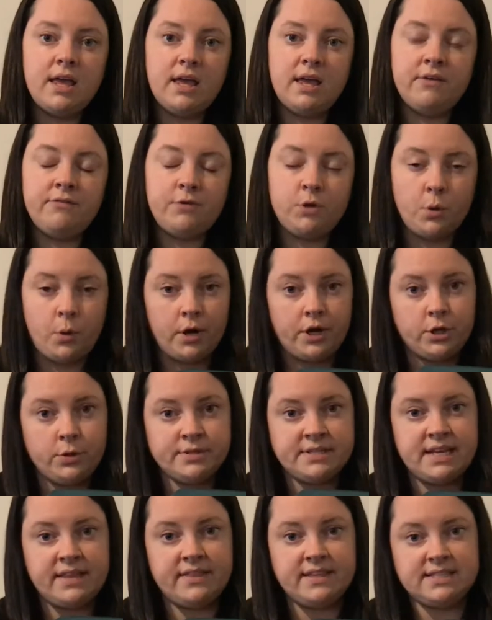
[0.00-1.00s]
If you are
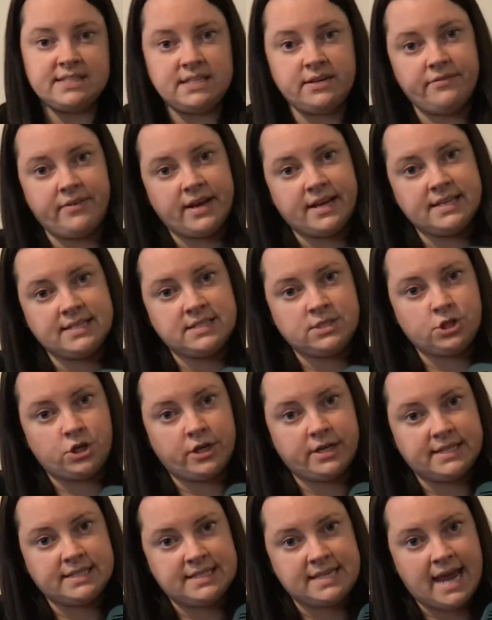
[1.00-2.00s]
using this device
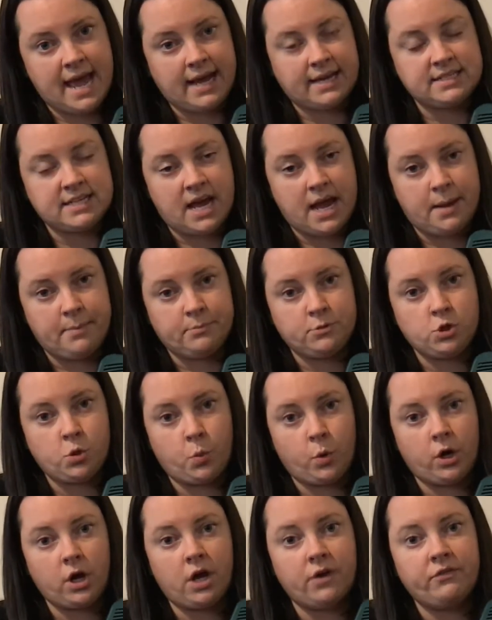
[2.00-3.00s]
during snack time to
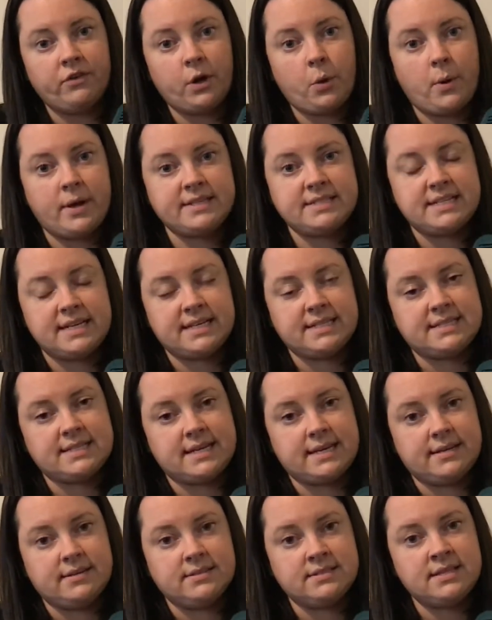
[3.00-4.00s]
work on requesting
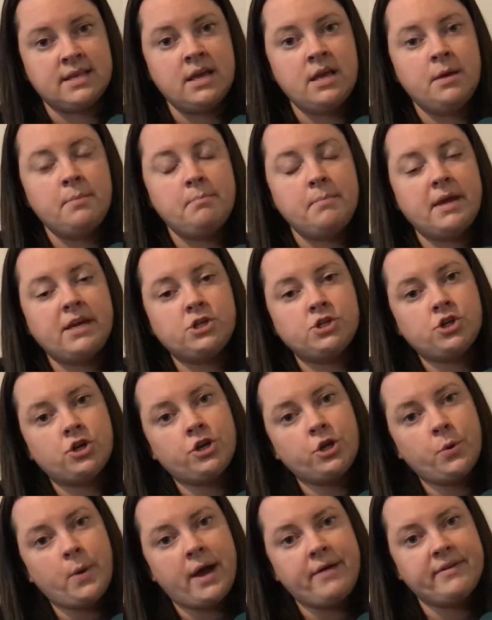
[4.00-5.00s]
skills, make sure
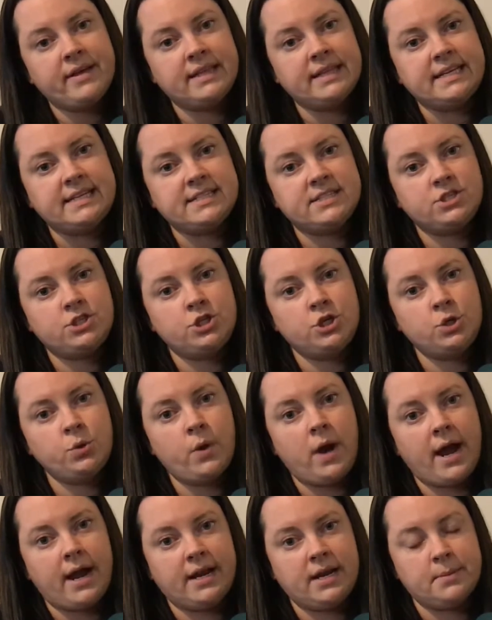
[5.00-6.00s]
you have at least two
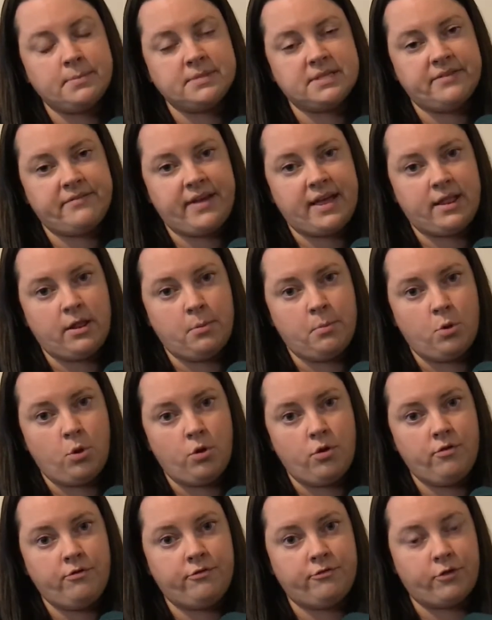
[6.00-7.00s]
items
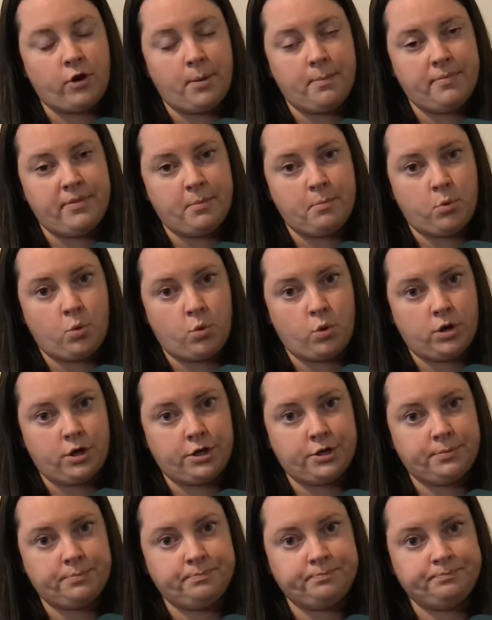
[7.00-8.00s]
available from the board